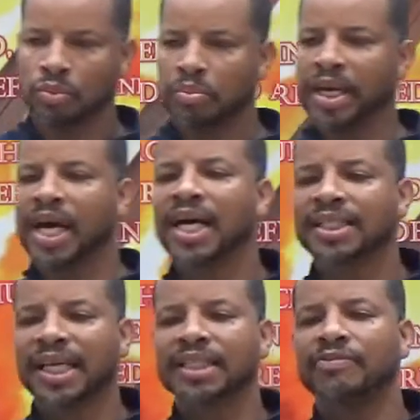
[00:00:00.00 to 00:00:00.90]

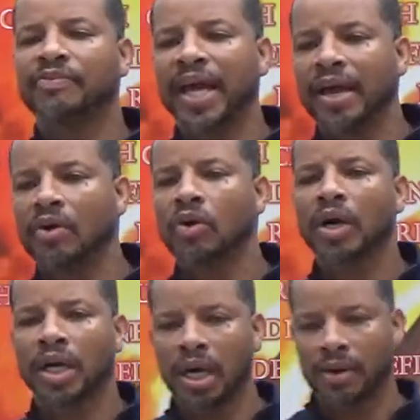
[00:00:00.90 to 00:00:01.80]
because it's veiled
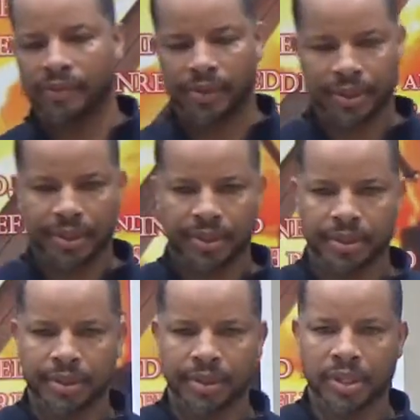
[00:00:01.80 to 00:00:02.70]
or covered.
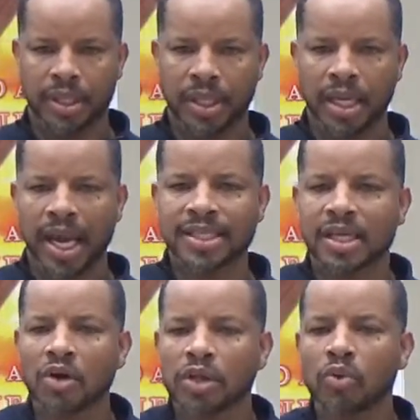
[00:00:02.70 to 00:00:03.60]
And
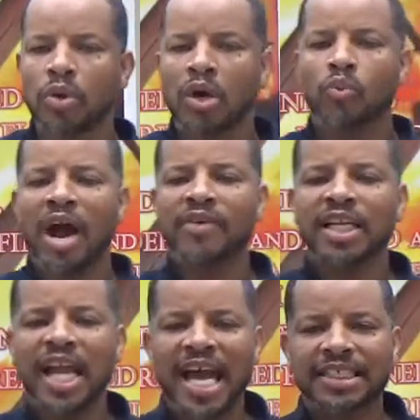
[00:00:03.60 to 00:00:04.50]
so the
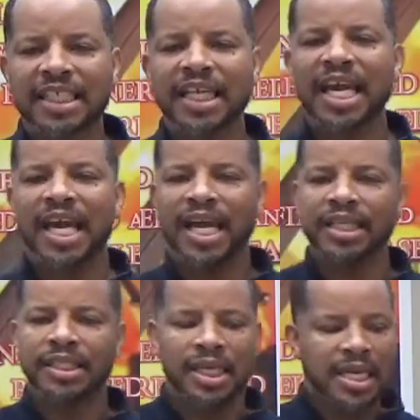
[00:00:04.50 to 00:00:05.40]
revelation
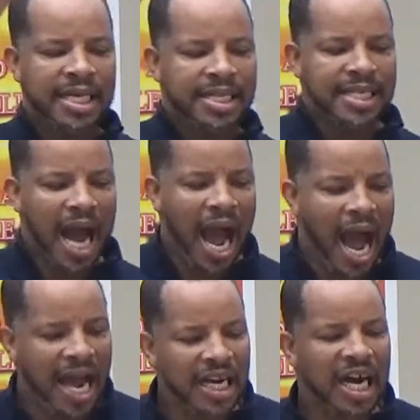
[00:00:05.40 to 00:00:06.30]
is
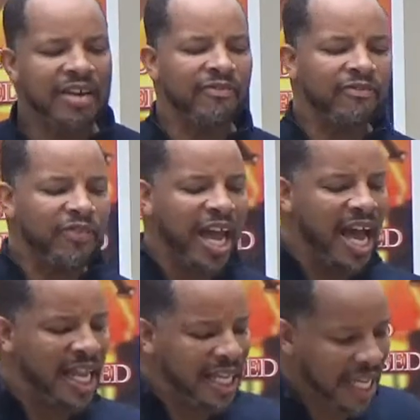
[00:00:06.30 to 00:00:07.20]
God
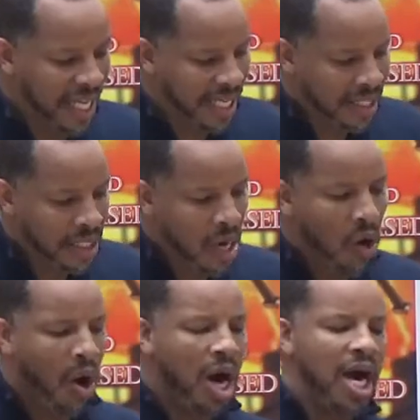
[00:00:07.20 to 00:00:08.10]
unveiling
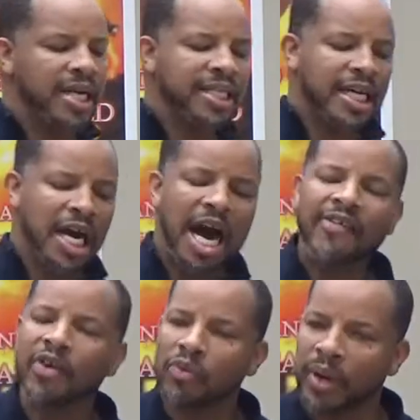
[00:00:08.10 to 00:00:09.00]
or
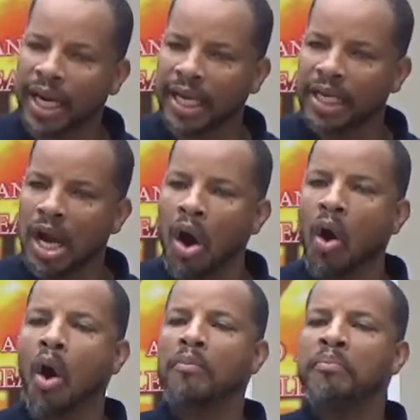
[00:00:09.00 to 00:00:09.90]
uncovering
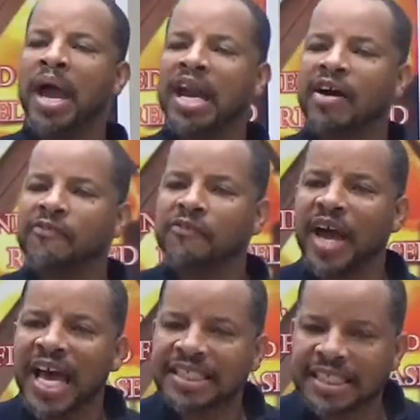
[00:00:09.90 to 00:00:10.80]
or
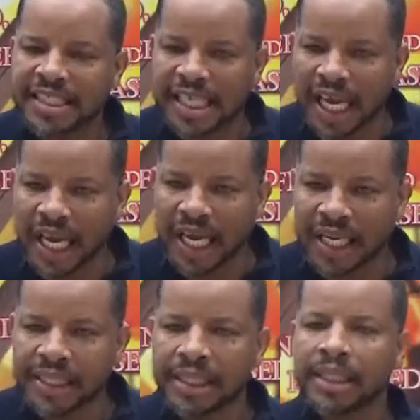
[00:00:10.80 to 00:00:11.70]

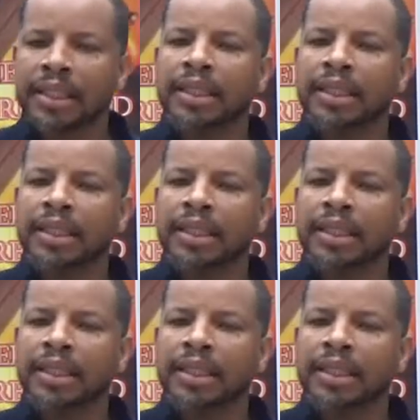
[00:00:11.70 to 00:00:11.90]
manifesting